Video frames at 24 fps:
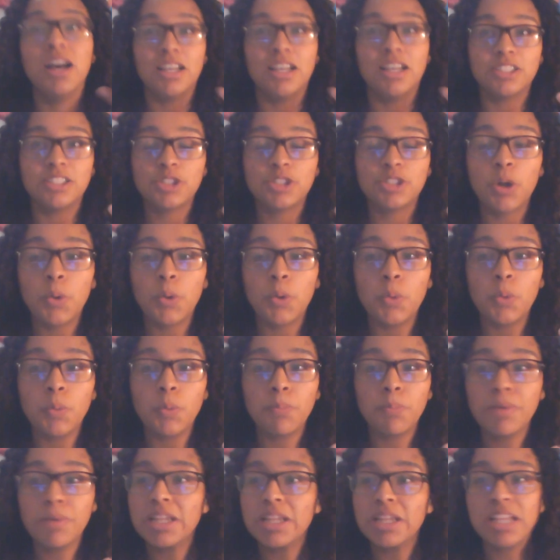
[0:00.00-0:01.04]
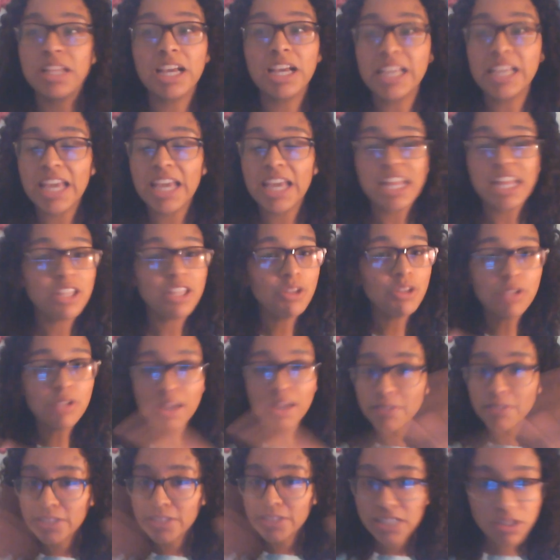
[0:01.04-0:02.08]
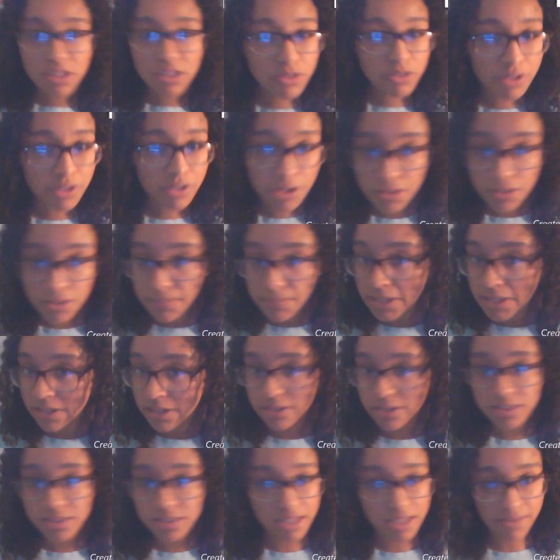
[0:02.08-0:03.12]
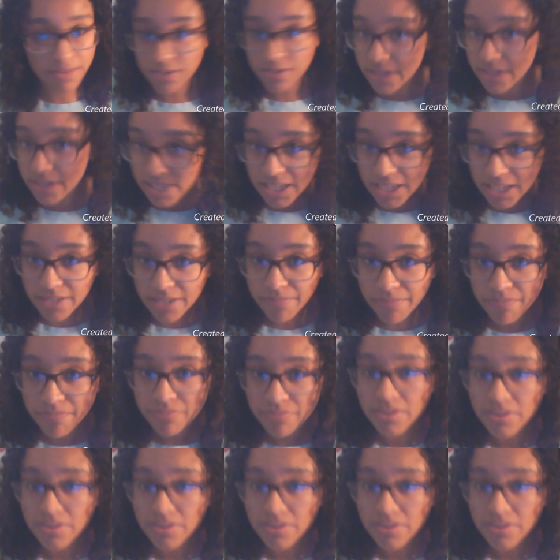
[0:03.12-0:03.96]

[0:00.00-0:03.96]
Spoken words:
So, but again, you never see those earthbenders ever again.